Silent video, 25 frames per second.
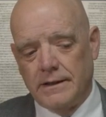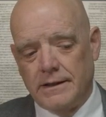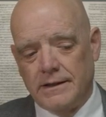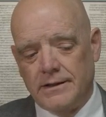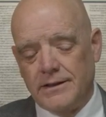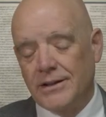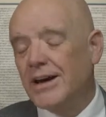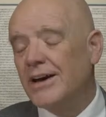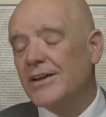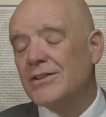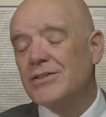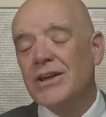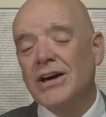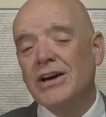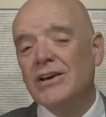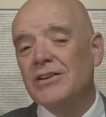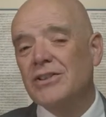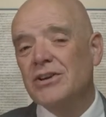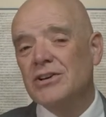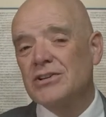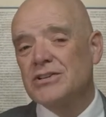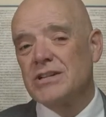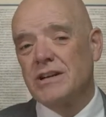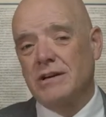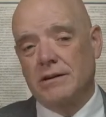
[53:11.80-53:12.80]
They,
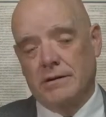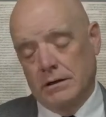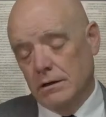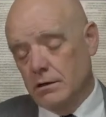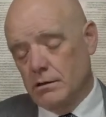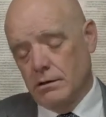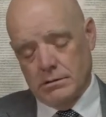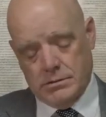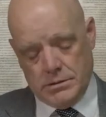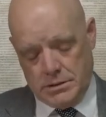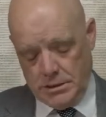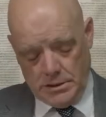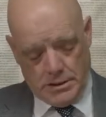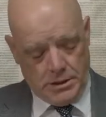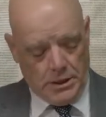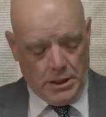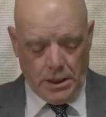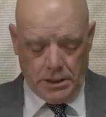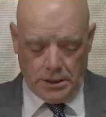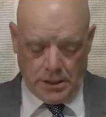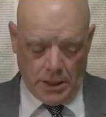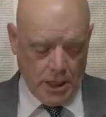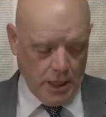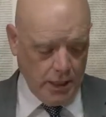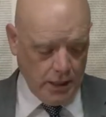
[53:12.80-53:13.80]
will say, you know, it's just
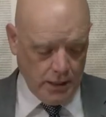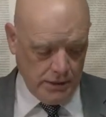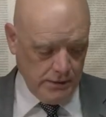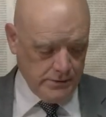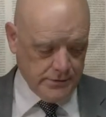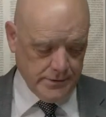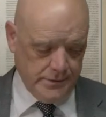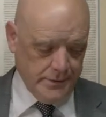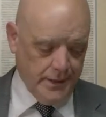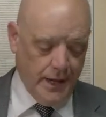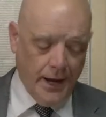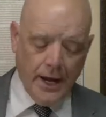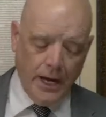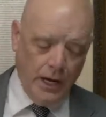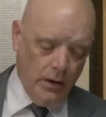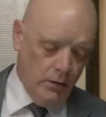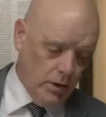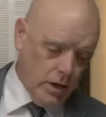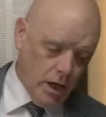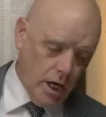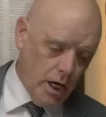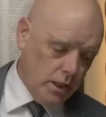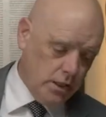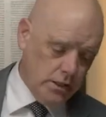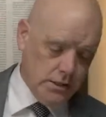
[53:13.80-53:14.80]
like that. It's an Iowa
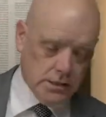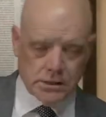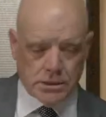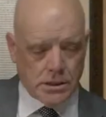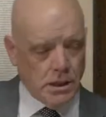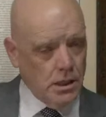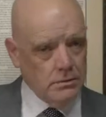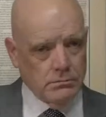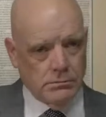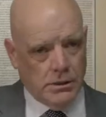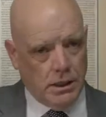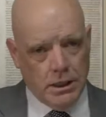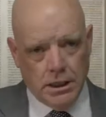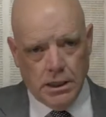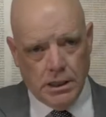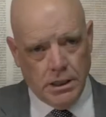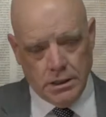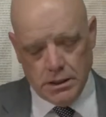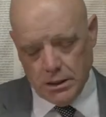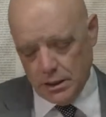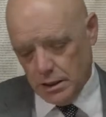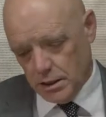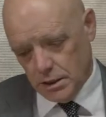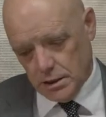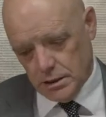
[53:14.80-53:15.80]
caucus. It doesn't mean
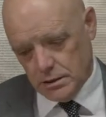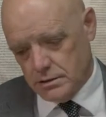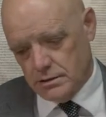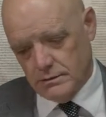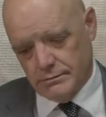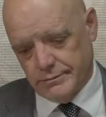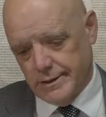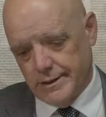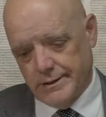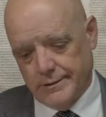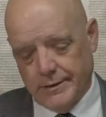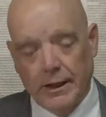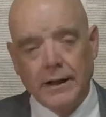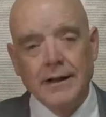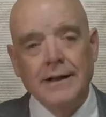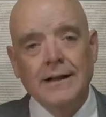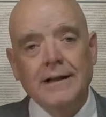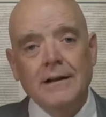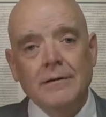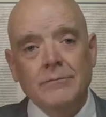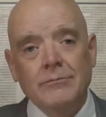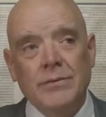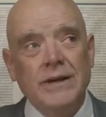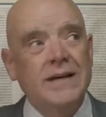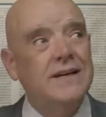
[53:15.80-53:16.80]
anything.
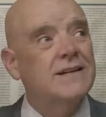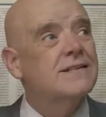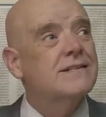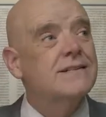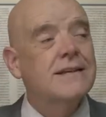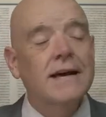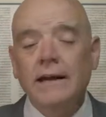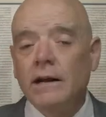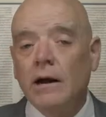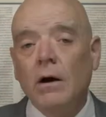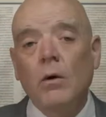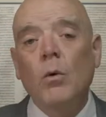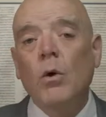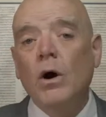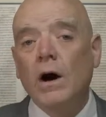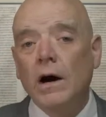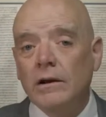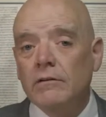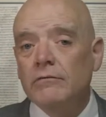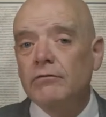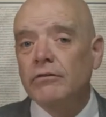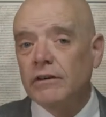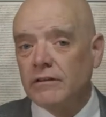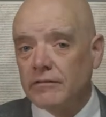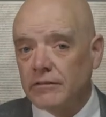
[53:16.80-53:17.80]
because they don't
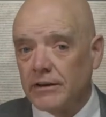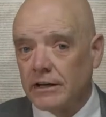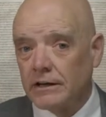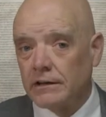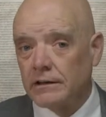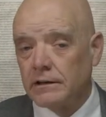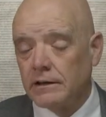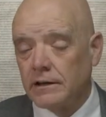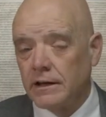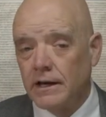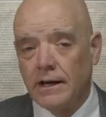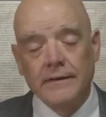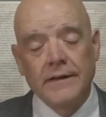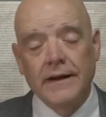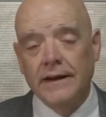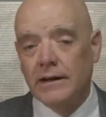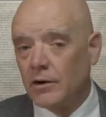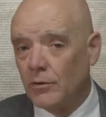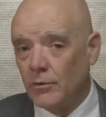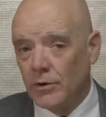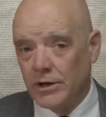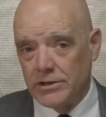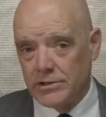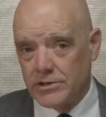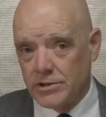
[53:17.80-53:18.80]
want Vivek and they
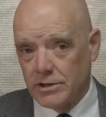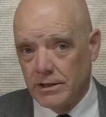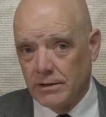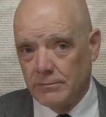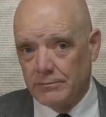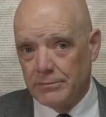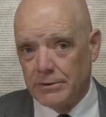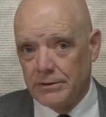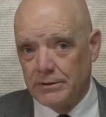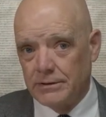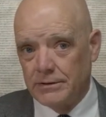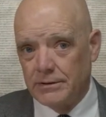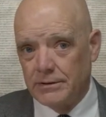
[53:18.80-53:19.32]
don't want Trump.